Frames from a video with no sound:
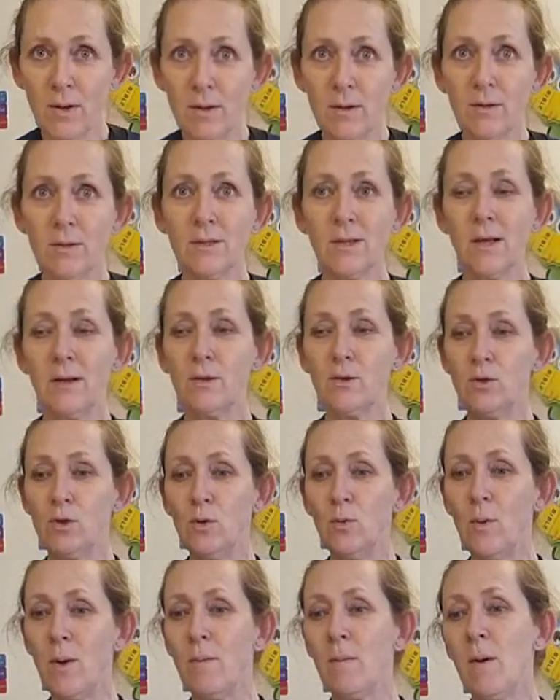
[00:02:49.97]
knows, I
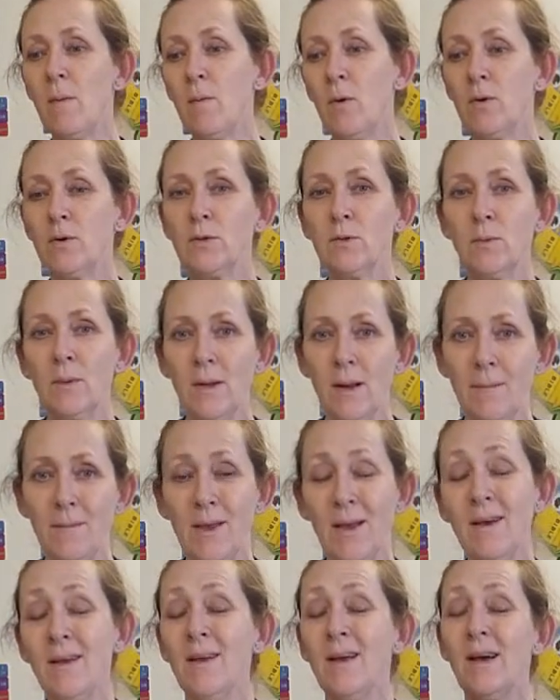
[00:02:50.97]
do wear my mask when I'm
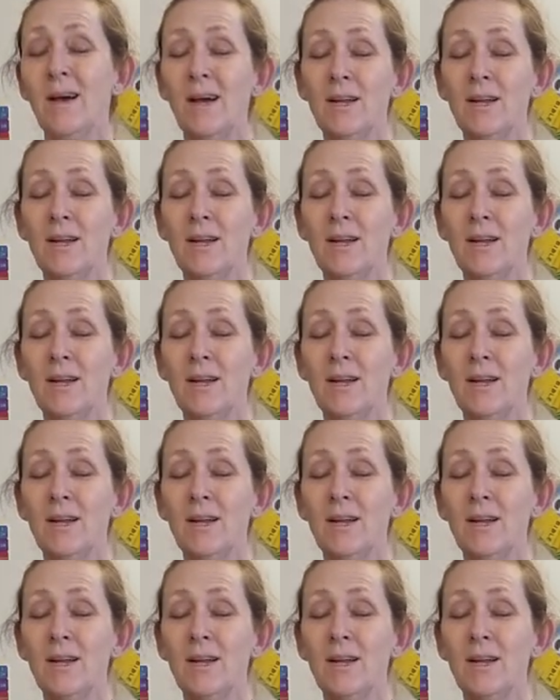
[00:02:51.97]
here.